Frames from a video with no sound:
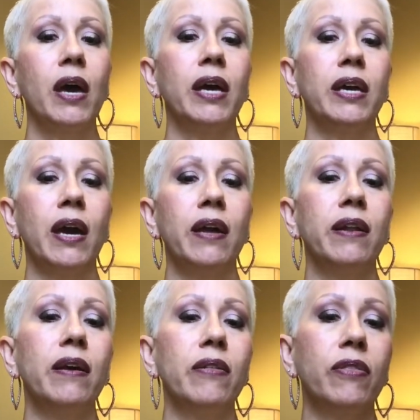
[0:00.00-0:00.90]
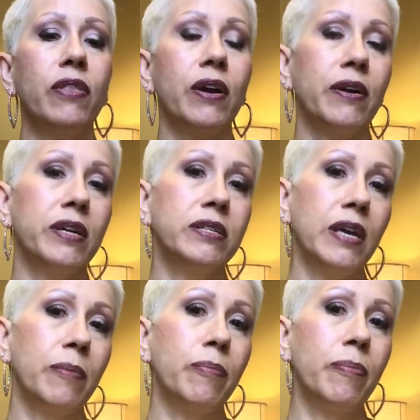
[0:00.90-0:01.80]
Again, there is
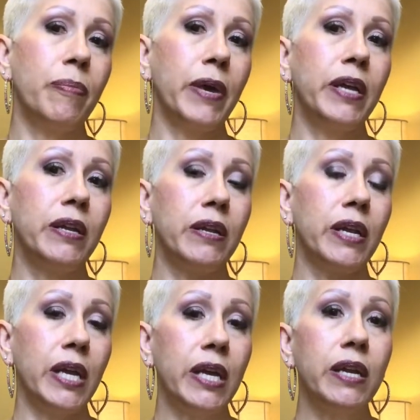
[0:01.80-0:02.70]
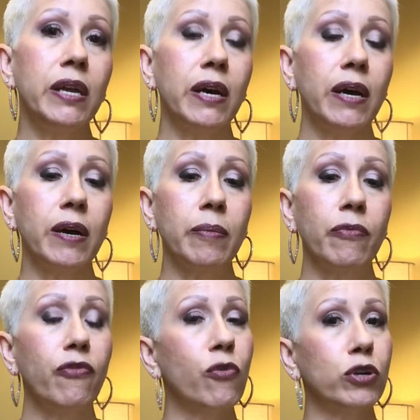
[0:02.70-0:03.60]
a big need
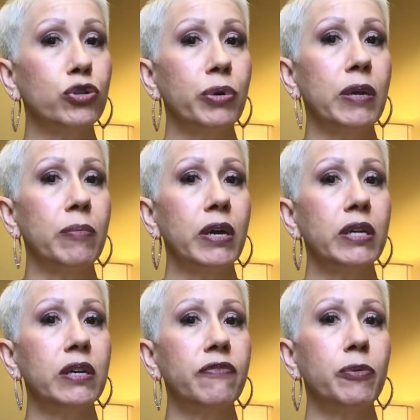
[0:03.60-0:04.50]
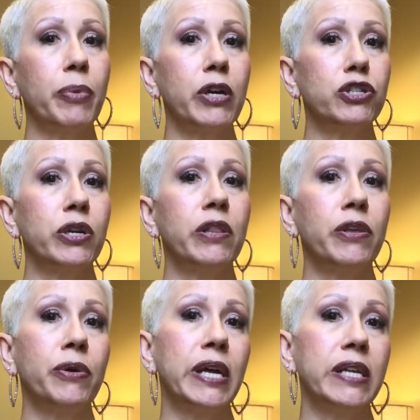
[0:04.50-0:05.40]
for treatment of depression in
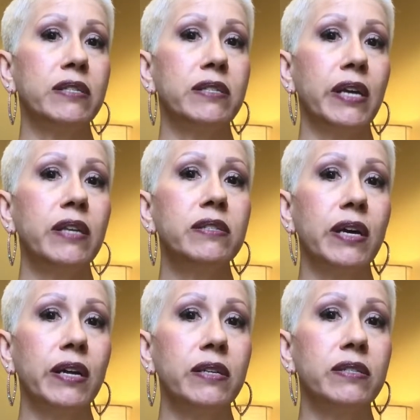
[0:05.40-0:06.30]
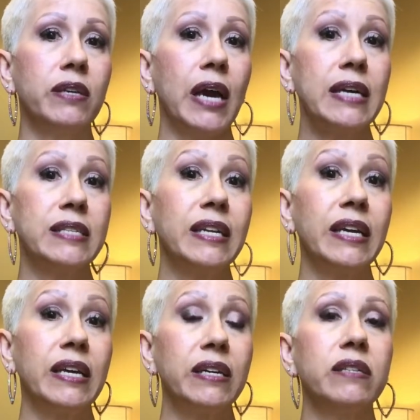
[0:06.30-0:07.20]
the United States, as
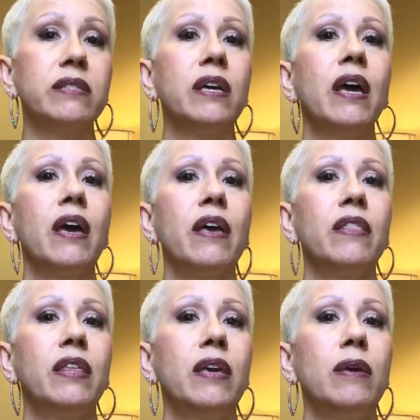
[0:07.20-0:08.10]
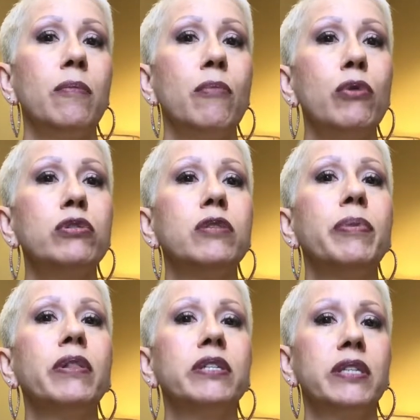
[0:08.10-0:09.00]
it is the most
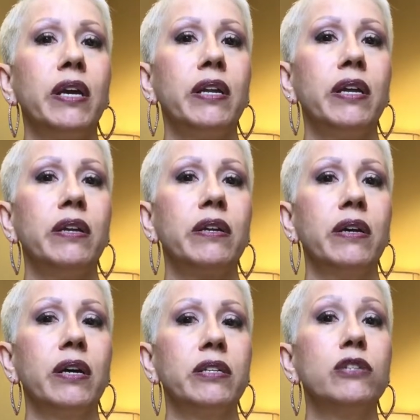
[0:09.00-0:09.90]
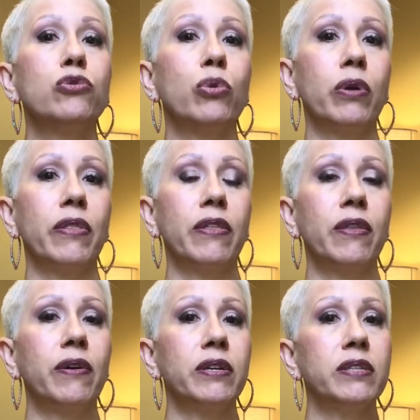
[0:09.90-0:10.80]
debilitating disorder that
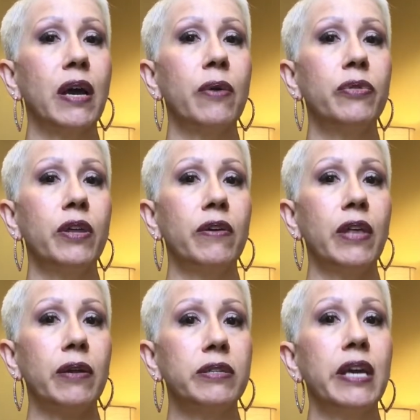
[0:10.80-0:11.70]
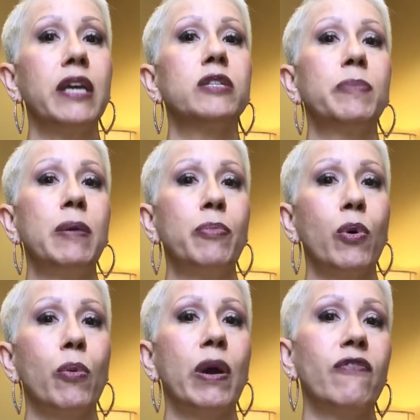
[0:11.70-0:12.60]
there is out there that takes people
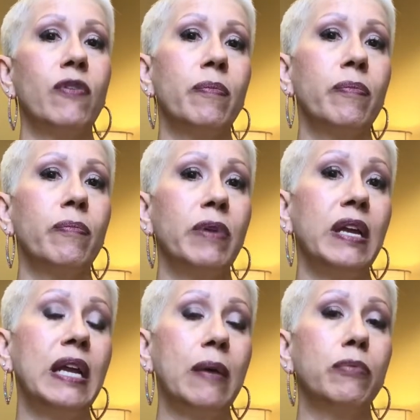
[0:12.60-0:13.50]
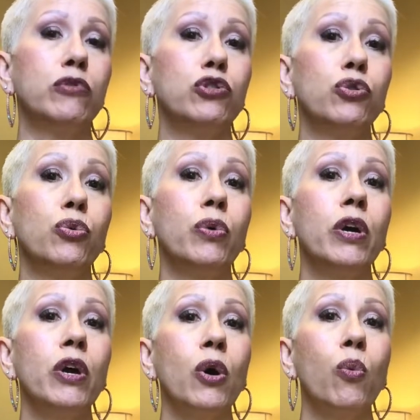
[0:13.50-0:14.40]
away from being able to
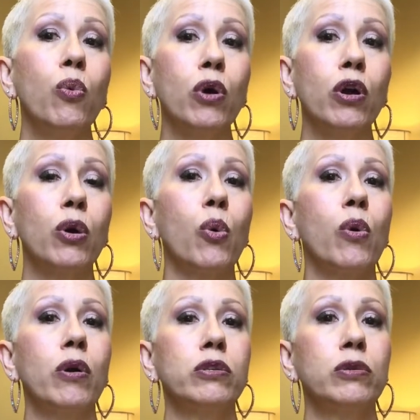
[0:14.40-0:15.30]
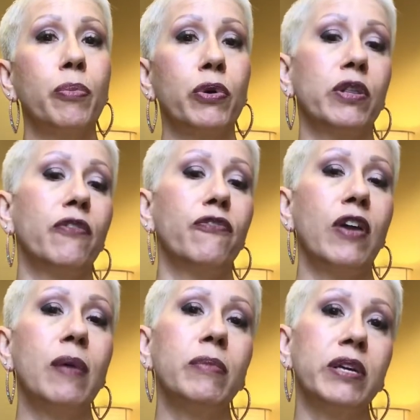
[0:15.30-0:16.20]
work or support their
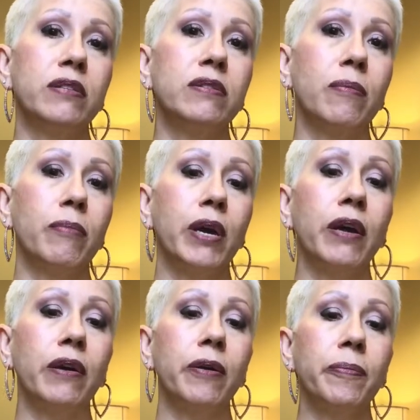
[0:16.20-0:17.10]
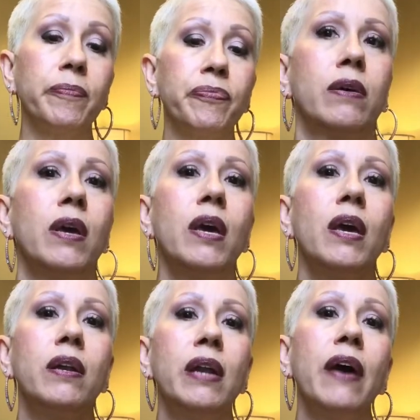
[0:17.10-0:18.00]
family in some manner.
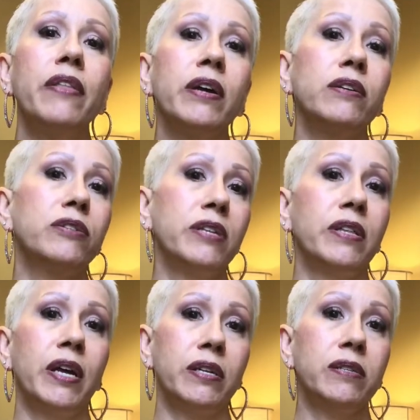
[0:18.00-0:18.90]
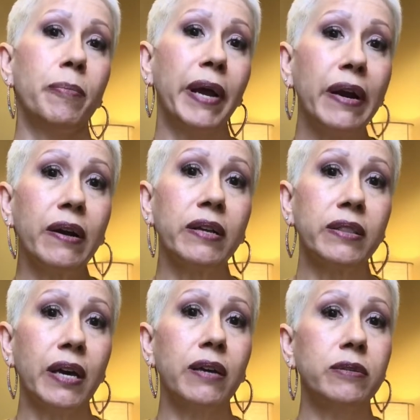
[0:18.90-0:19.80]
Now that you see that it's apparent
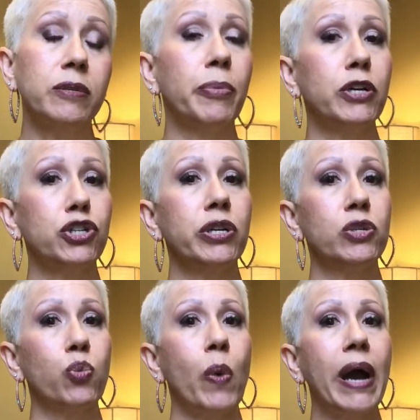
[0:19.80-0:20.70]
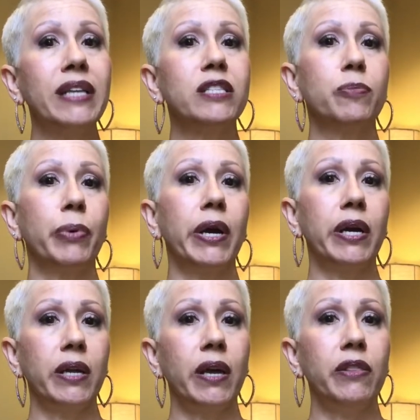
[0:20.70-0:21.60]
that depression is
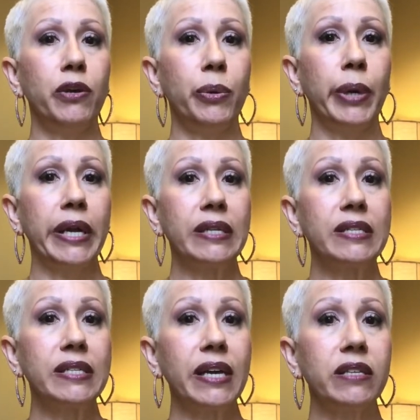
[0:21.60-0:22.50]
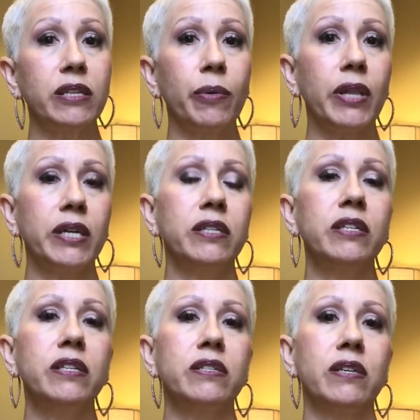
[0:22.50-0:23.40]
widespread in the United States, I would like to
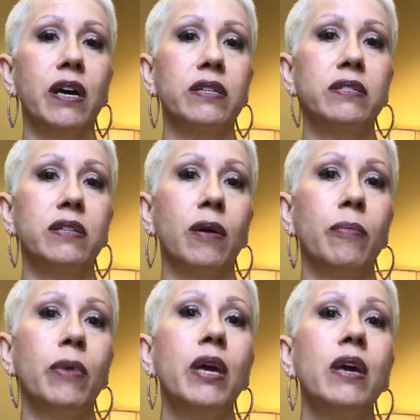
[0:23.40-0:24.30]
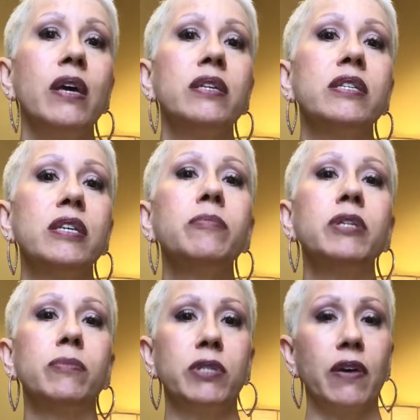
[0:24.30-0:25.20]
discuss some
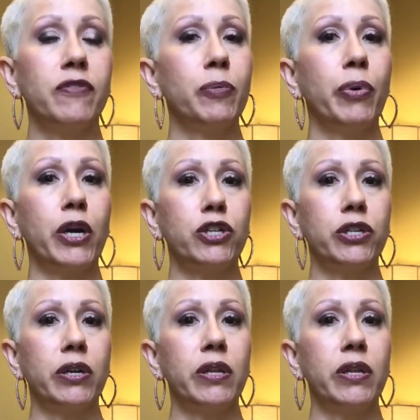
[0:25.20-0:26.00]
symptoms of depression.